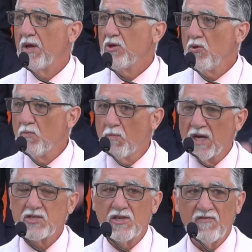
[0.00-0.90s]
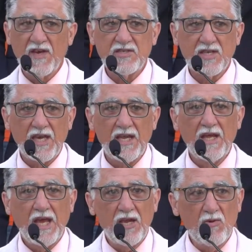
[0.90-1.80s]
you must investigate,
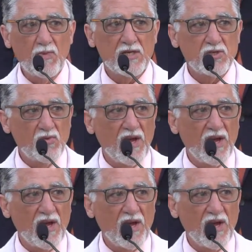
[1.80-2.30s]
and you must do